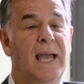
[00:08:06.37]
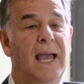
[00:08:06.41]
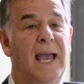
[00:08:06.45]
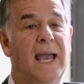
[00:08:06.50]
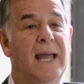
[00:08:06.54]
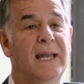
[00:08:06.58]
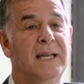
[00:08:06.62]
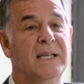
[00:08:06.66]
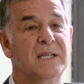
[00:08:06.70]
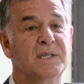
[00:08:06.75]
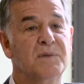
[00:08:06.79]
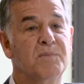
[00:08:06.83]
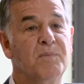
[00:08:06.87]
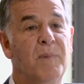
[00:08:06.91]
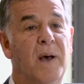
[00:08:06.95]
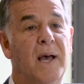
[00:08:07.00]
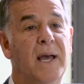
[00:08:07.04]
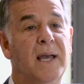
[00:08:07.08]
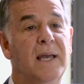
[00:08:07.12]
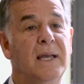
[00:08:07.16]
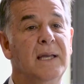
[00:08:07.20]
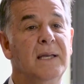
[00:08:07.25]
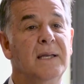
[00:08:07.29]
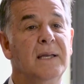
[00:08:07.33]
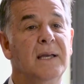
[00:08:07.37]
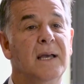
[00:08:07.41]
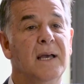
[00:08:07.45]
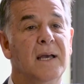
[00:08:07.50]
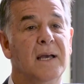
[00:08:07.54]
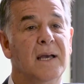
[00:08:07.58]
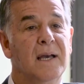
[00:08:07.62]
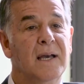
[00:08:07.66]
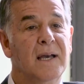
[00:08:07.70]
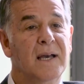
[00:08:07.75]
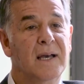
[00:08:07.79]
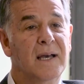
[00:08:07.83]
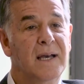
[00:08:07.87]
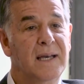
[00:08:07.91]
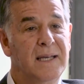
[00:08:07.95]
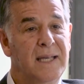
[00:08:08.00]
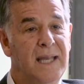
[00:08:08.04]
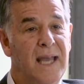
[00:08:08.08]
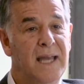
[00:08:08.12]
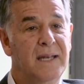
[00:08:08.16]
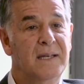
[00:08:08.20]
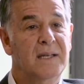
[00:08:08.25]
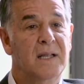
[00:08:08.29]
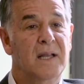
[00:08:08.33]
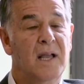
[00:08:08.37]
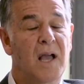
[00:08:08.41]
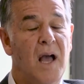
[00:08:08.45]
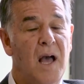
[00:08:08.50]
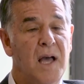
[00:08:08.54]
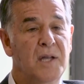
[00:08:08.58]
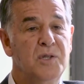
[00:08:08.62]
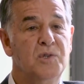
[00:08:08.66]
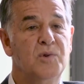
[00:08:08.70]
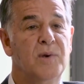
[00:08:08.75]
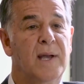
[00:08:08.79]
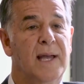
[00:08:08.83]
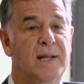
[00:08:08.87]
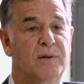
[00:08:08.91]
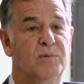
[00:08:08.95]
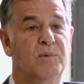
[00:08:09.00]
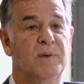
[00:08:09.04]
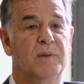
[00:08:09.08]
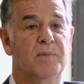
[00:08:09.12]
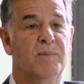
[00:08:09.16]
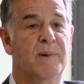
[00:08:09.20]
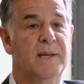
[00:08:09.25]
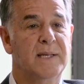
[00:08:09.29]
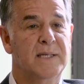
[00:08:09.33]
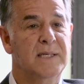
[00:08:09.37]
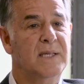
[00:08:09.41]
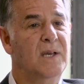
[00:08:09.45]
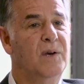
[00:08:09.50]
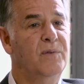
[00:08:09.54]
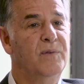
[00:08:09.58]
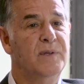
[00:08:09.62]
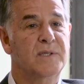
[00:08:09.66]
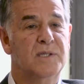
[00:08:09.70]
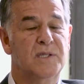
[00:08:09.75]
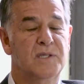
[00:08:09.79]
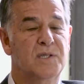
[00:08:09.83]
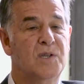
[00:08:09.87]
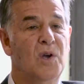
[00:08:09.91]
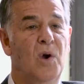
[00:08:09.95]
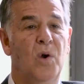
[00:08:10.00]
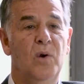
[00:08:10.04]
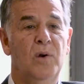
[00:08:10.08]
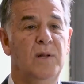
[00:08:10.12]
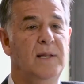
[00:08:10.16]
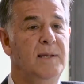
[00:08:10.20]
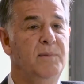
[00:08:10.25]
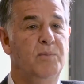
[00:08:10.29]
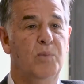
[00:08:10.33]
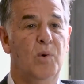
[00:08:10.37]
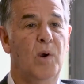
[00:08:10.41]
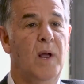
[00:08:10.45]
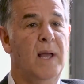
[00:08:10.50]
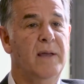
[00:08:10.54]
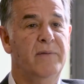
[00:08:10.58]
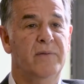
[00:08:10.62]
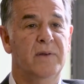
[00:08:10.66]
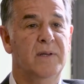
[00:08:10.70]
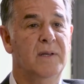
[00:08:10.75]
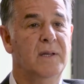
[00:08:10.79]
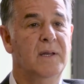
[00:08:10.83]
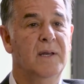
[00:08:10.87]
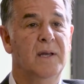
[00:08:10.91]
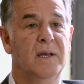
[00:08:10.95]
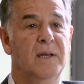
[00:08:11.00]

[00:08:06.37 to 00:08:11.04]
And it's my, again, contract with myself. It's totally private.